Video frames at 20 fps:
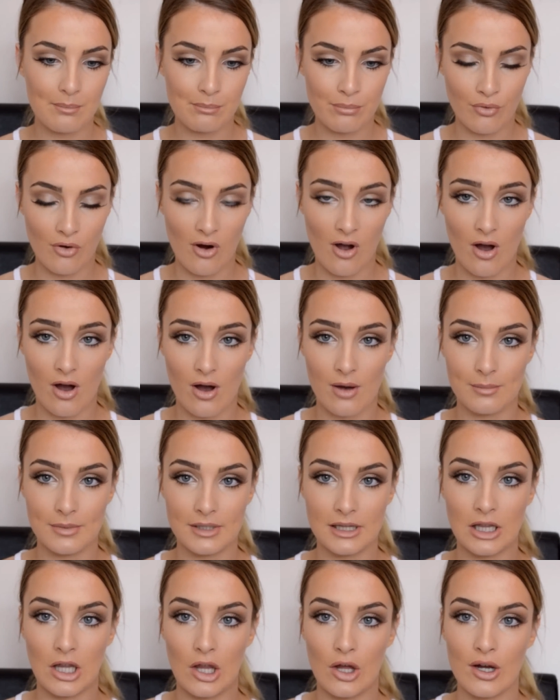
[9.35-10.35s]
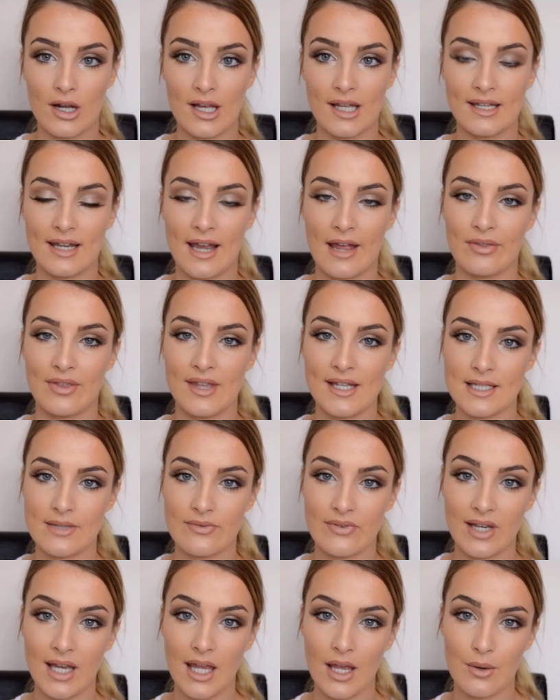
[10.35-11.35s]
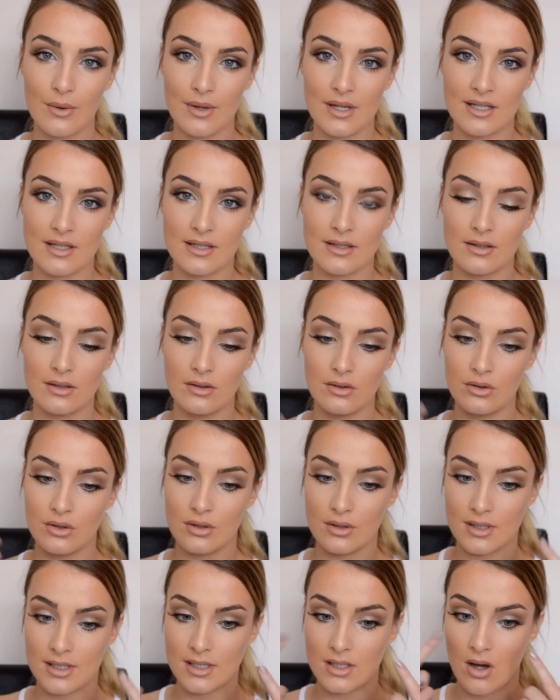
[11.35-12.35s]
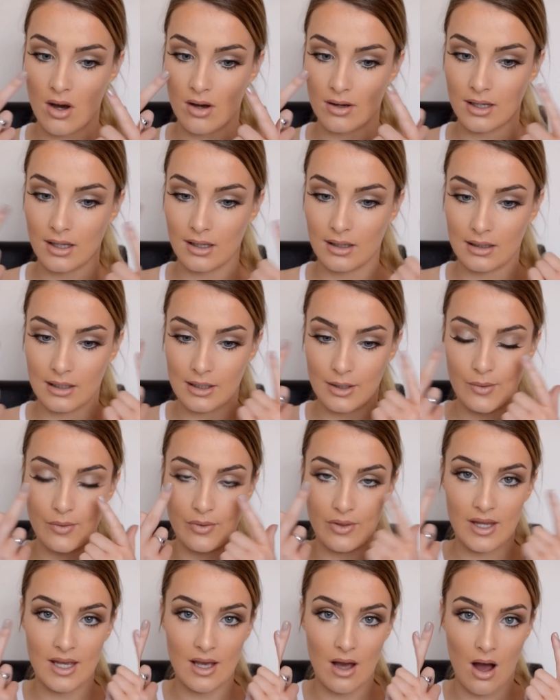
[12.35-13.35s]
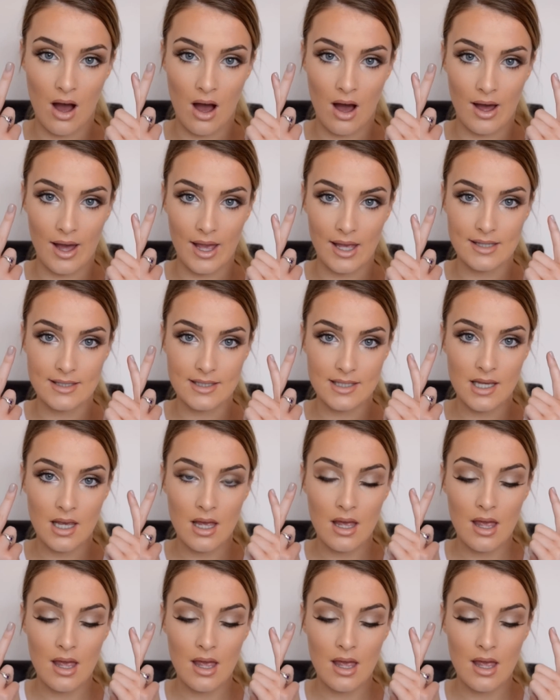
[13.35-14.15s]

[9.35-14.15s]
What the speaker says: prom look. Now this video does not include the eyes.